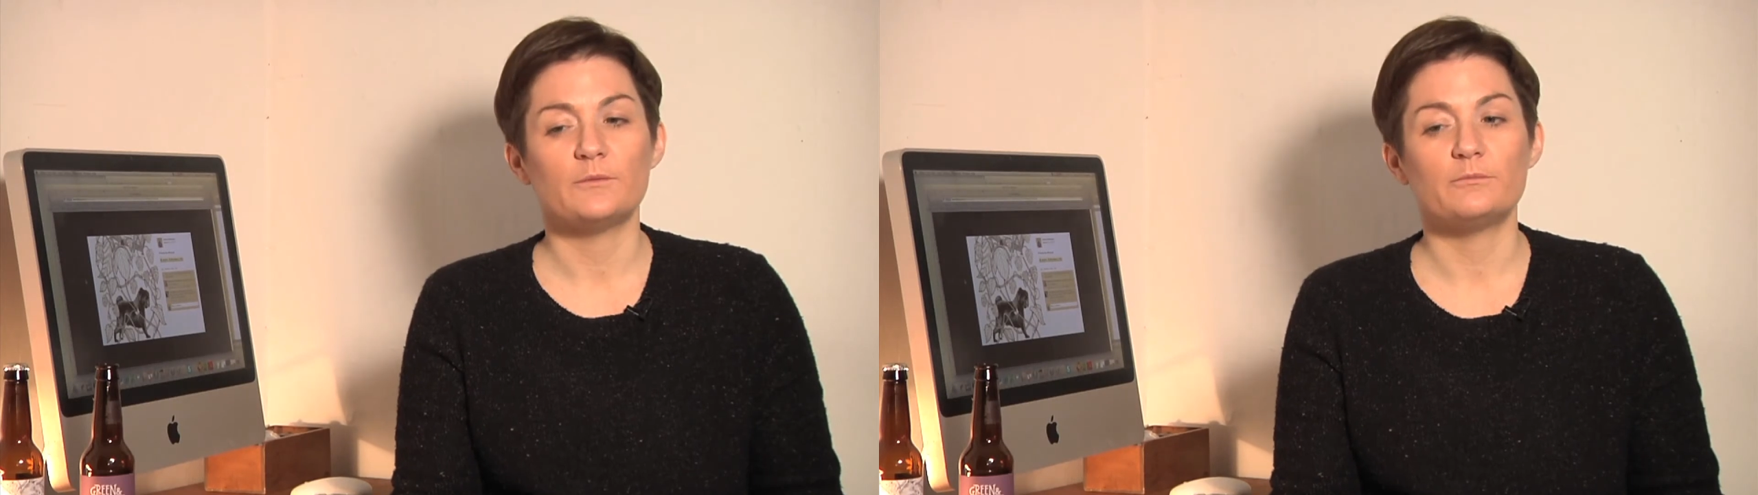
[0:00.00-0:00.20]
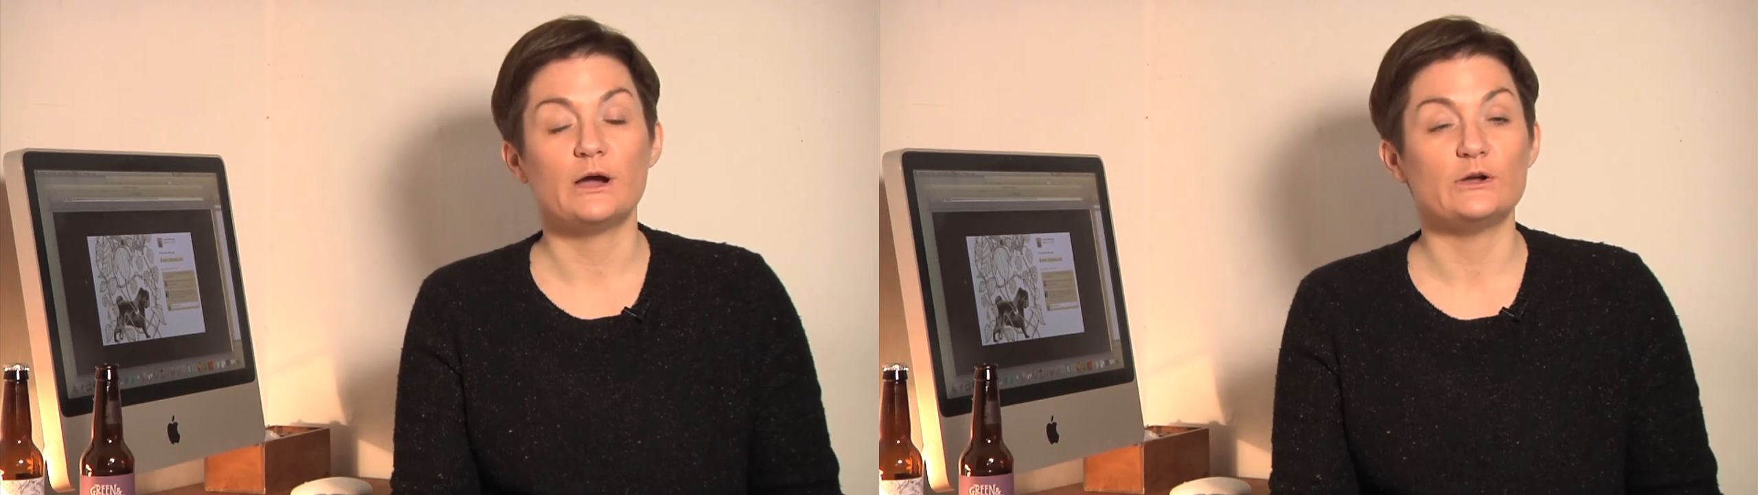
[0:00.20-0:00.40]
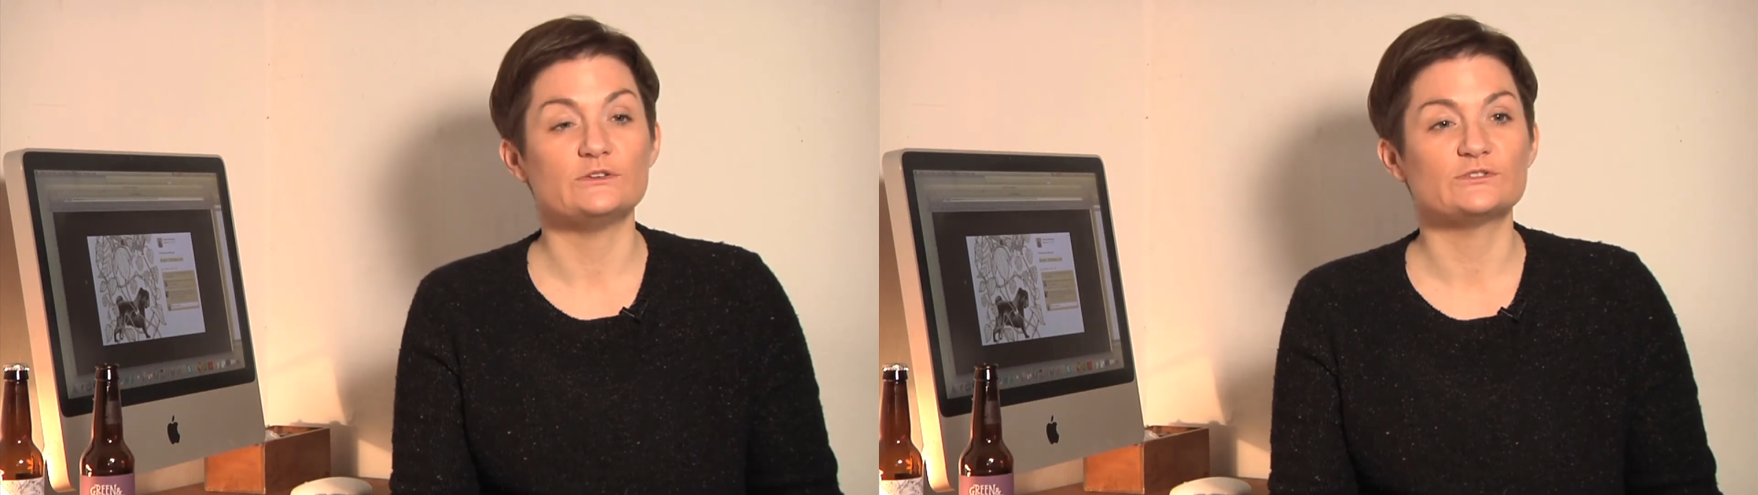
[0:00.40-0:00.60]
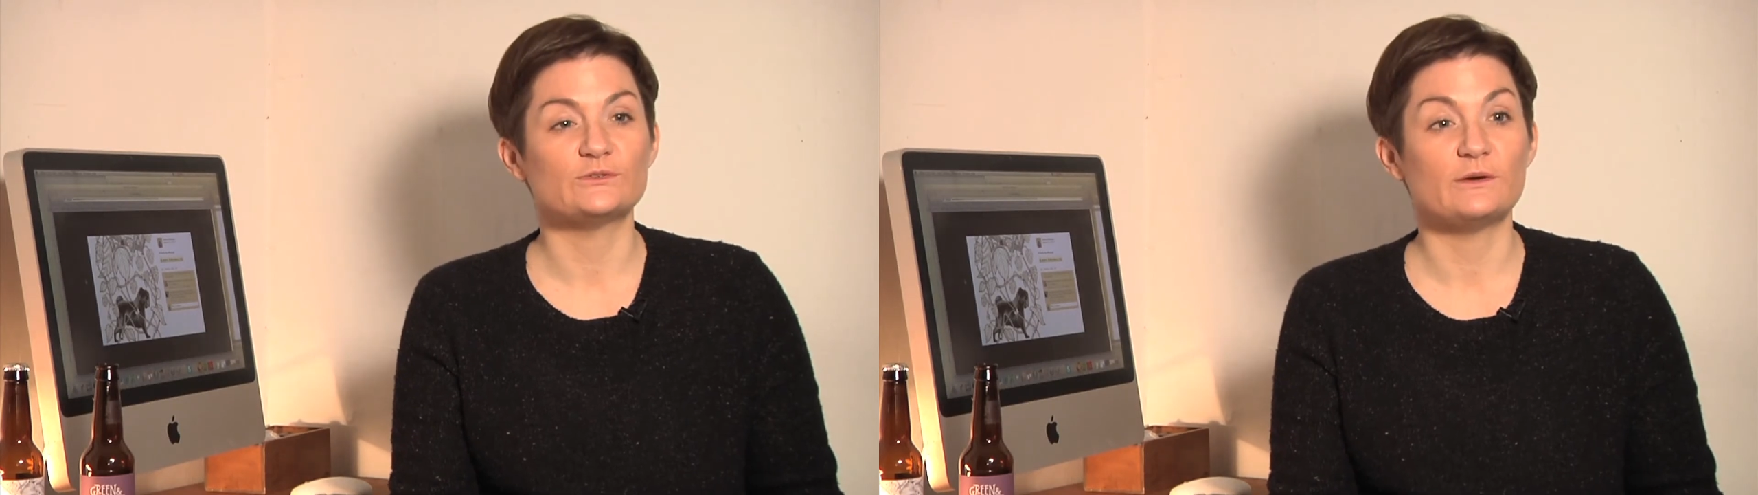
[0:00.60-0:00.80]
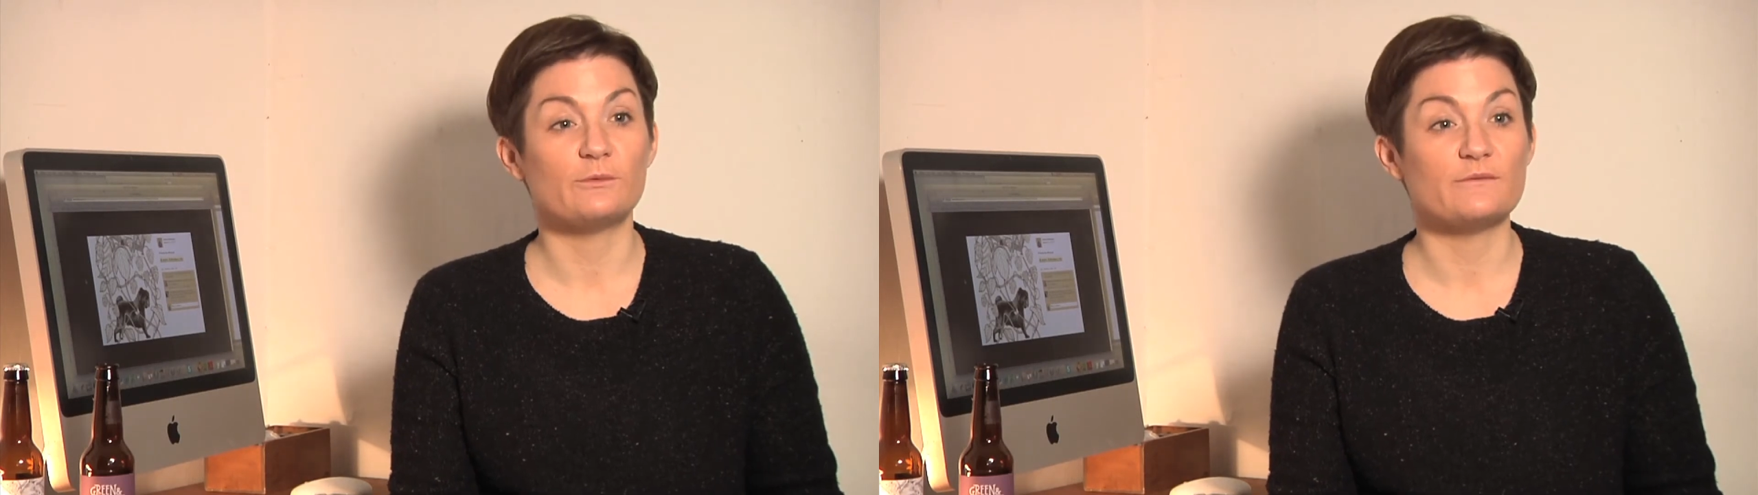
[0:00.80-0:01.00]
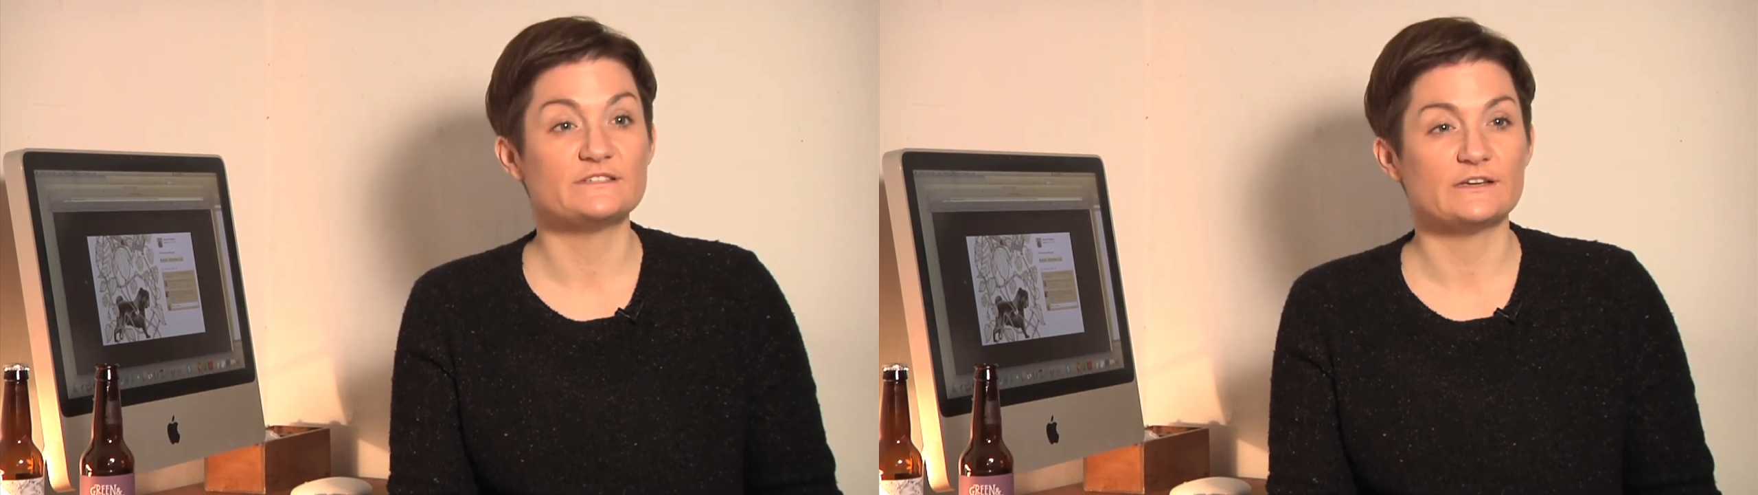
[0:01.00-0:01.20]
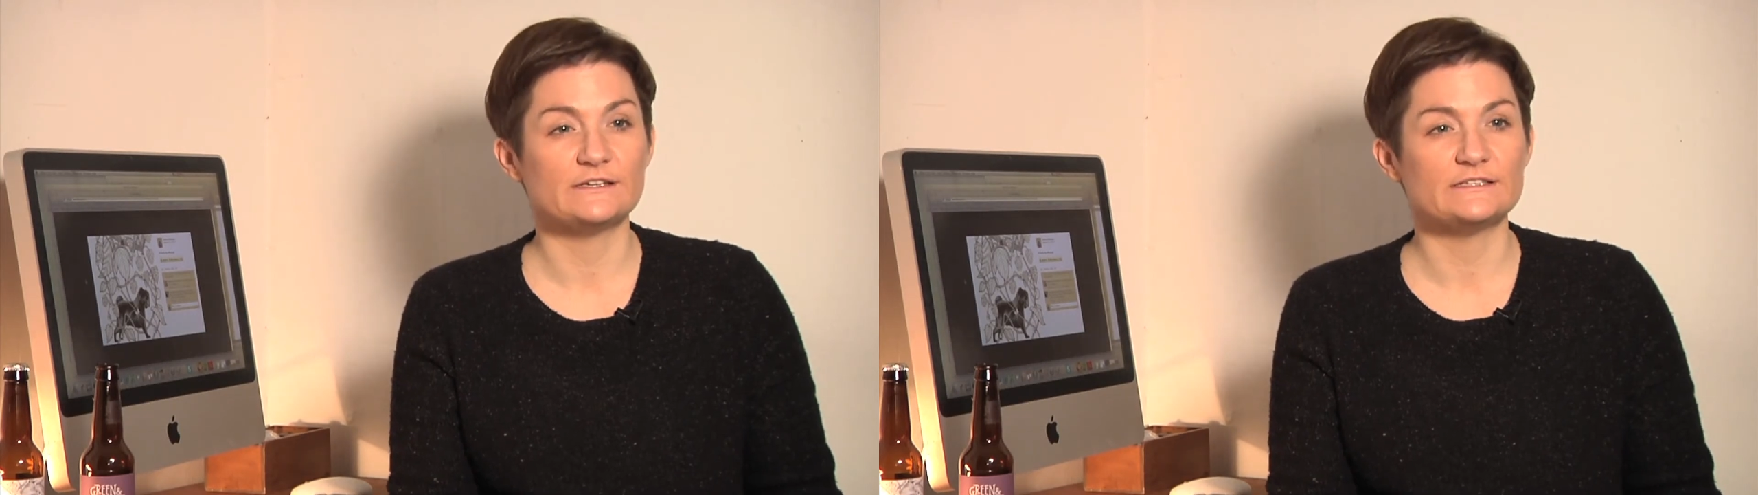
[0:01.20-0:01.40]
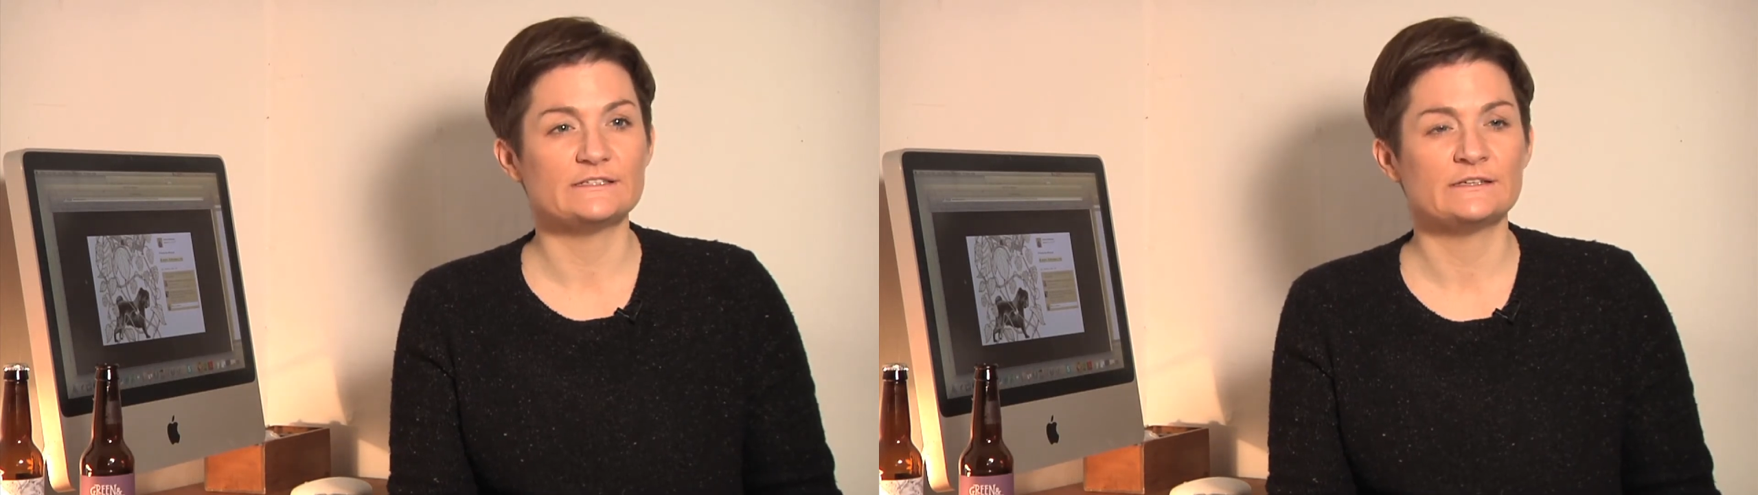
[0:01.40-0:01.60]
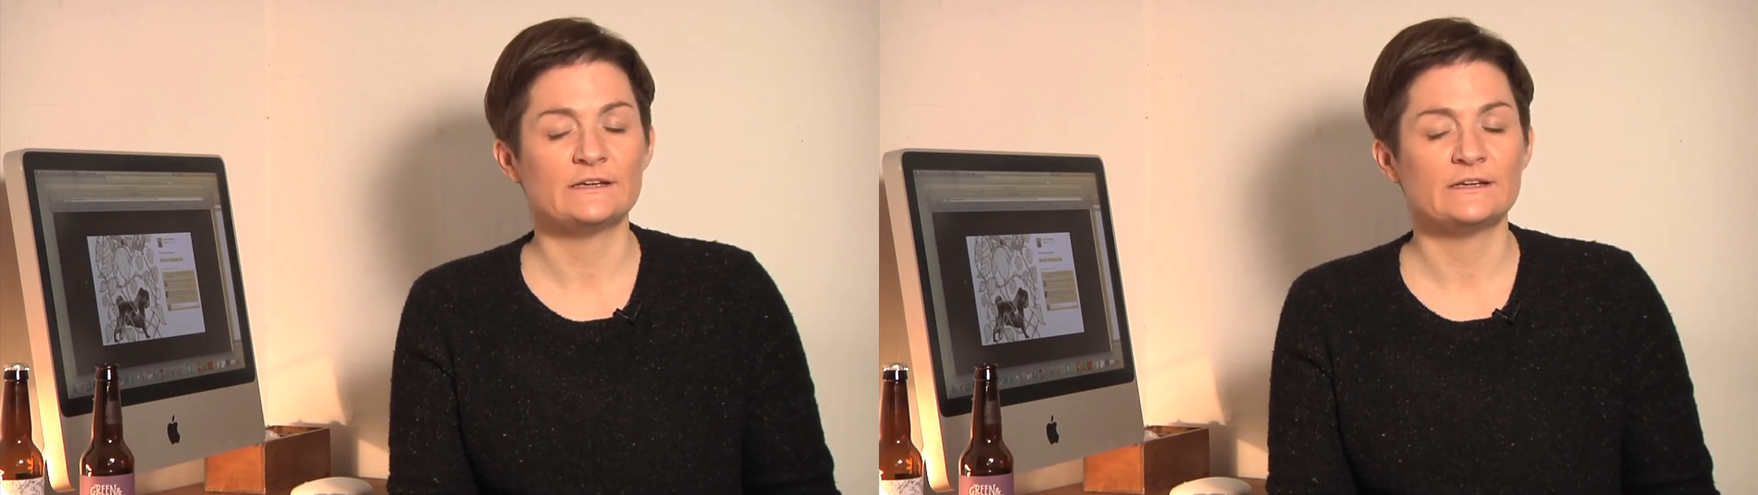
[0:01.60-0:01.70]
post on their website.